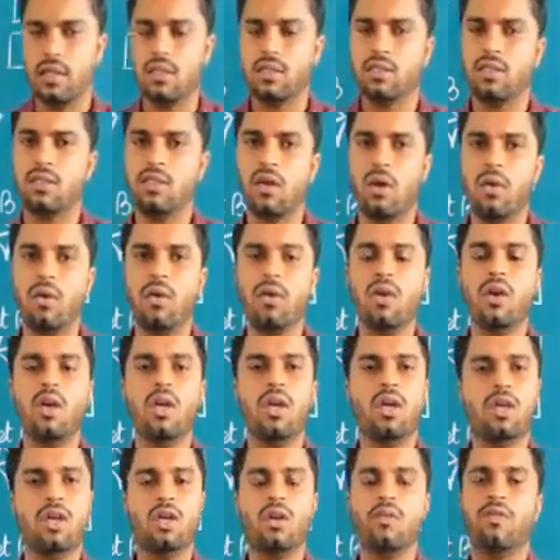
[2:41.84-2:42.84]
So,
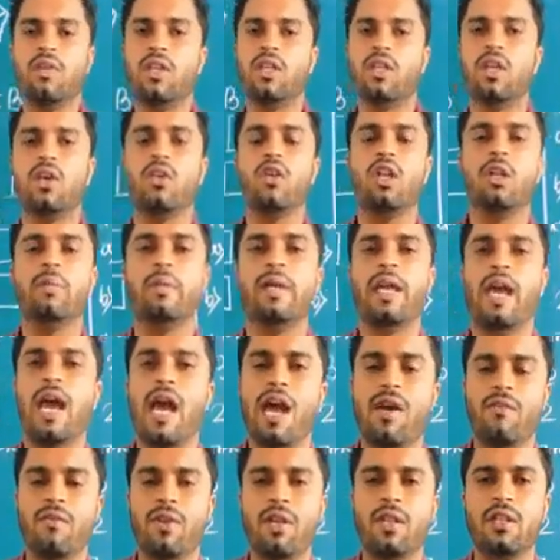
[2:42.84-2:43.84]
even you will be
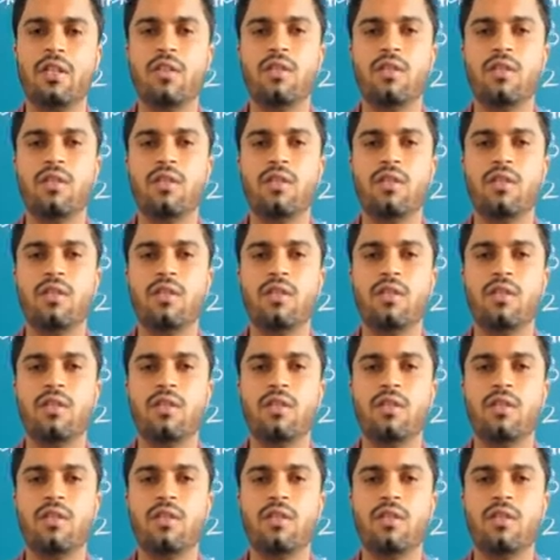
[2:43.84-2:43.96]
having